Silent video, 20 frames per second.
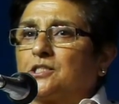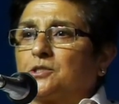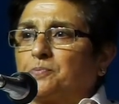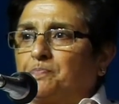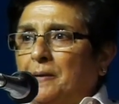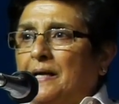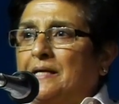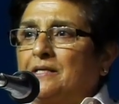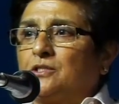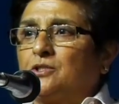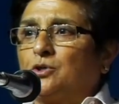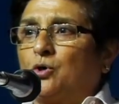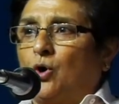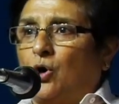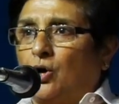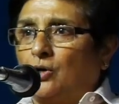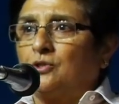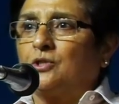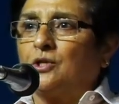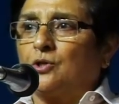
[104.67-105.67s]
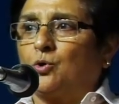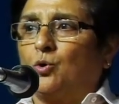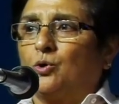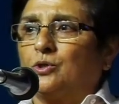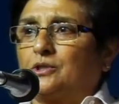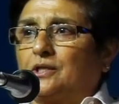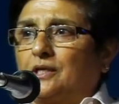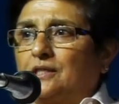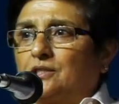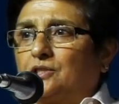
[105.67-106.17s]
spent on the
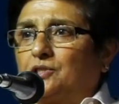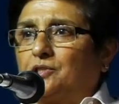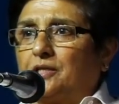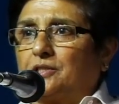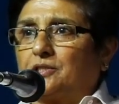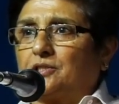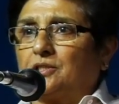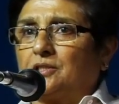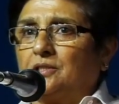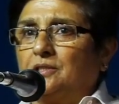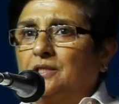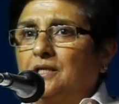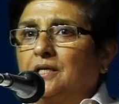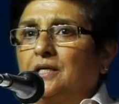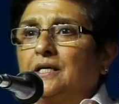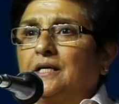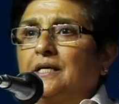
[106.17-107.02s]
road construction